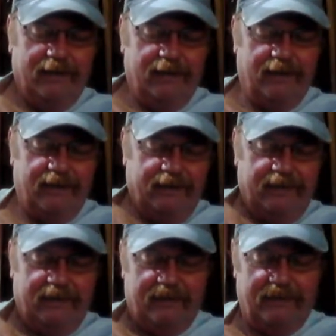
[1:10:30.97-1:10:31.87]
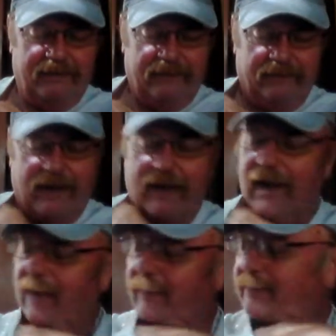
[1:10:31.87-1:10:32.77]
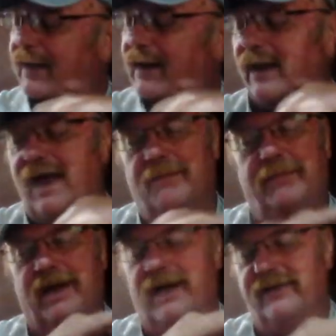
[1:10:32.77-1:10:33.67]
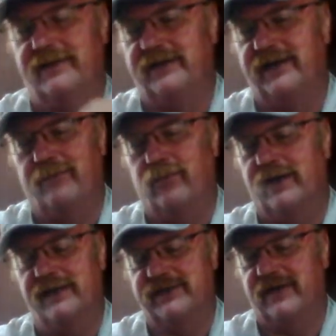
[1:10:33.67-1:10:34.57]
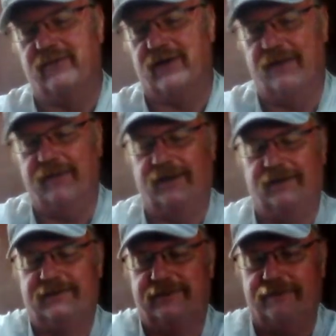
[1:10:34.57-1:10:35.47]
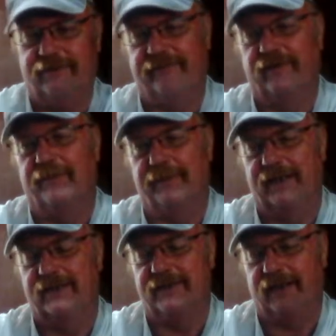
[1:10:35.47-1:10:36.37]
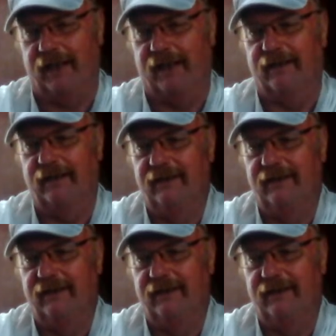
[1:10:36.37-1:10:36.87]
uh, well, I would bet a lot of money that the dimwit is never coming to the Philippines again,